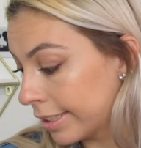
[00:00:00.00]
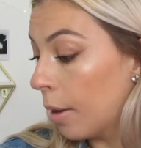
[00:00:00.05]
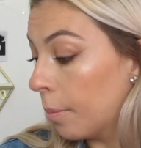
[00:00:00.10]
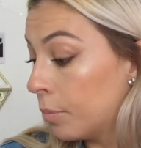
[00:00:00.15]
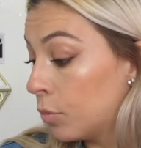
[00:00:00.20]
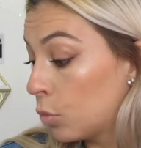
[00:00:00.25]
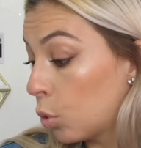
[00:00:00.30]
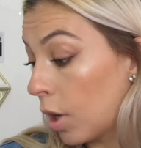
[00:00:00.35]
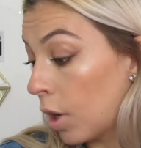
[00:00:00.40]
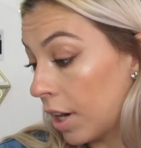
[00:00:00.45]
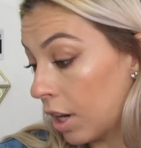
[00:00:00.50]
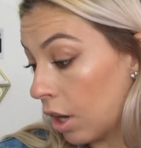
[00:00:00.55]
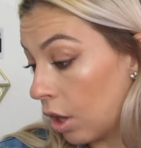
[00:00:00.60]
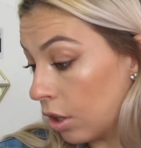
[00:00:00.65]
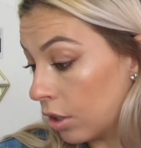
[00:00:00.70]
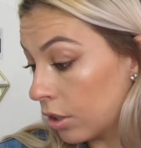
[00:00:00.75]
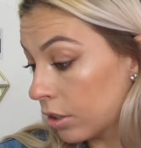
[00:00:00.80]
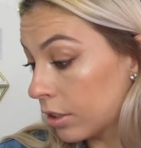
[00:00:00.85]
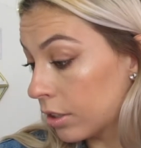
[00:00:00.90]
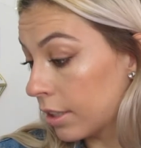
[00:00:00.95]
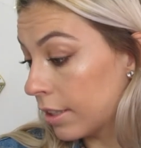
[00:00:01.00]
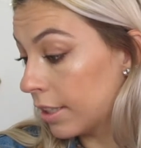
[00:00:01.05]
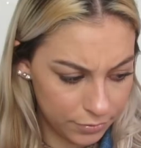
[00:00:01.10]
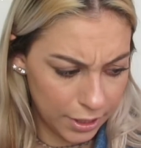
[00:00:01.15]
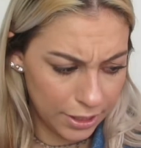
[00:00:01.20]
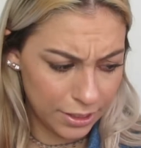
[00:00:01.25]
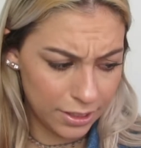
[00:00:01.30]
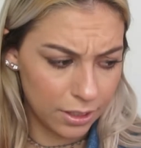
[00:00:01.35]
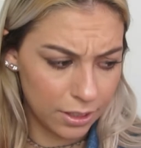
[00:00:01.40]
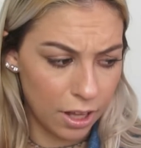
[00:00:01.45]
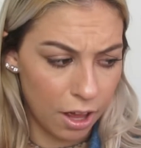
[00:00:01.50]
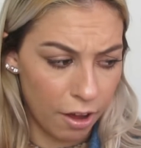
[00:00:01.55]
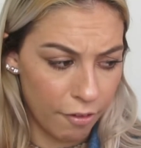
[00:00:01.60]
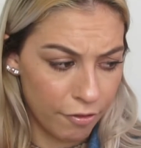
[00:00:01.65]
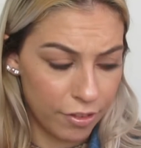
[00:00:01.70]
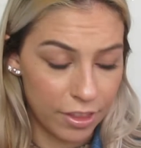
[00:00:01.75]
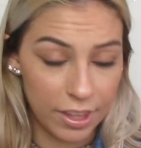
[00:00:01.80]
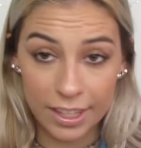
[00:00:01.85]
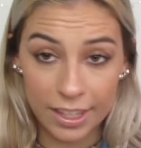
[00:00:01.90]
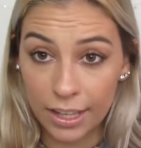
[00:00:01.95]
$20. That's a
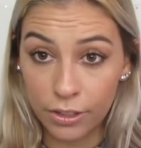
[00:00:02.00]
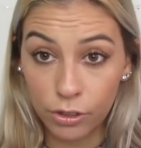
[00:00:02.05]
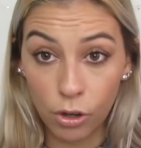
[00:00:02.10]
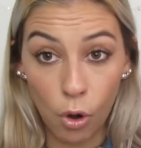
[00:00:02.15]
lot. That's